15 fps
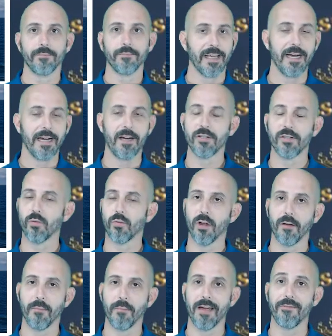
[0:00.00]
Here's one
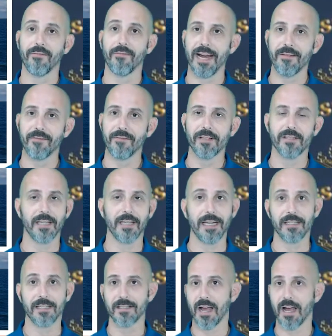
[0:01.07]
of my favorites.
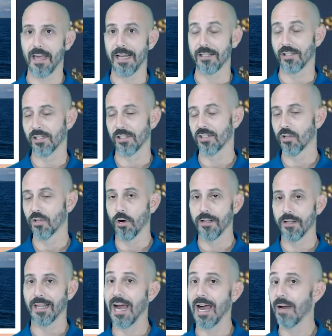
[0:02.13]
It's a story
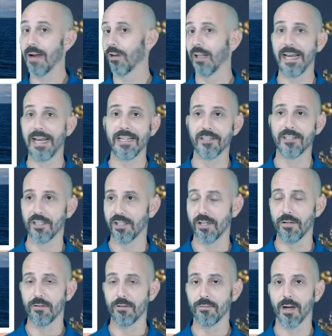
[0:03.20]
that I'm relaying to
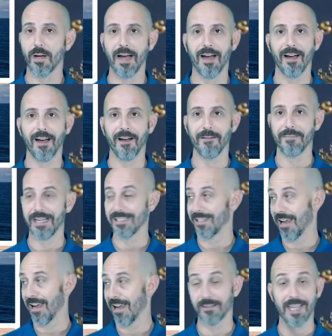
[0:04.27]
you.
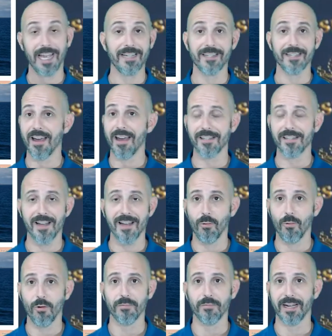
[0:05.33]
Thank God it's not
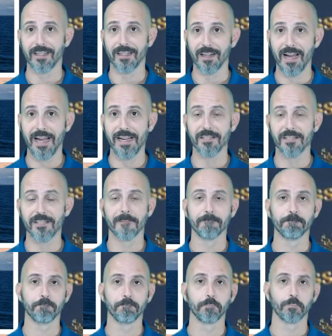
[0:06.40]
one of my clients,
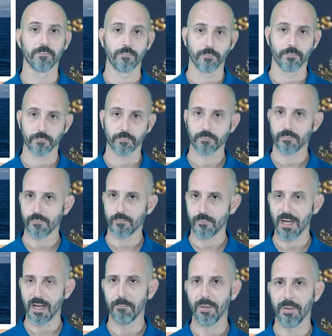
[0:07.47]

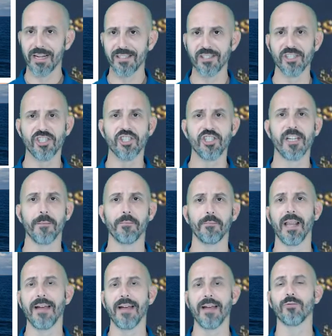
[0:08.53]
but it's a ship
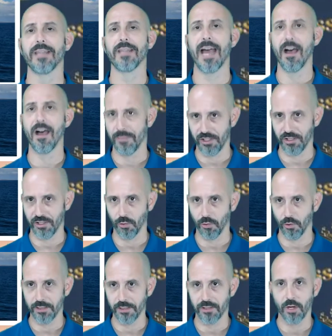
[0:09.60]
left without me
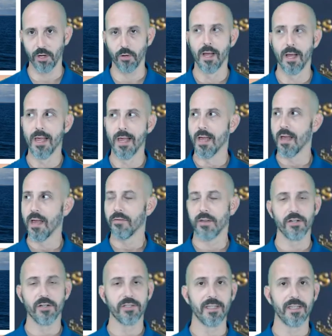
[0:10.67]
story. So
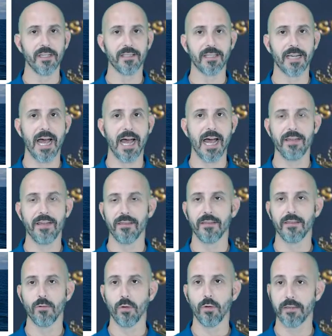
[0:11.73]
there's this guy
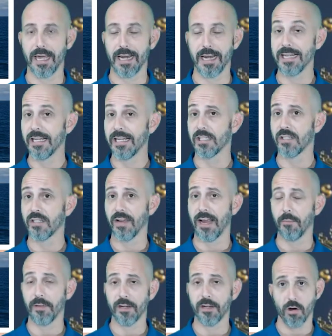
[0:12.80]
that he and his
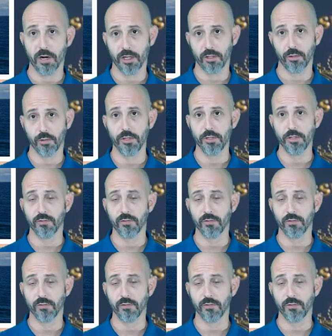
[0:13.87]
family are on a cruise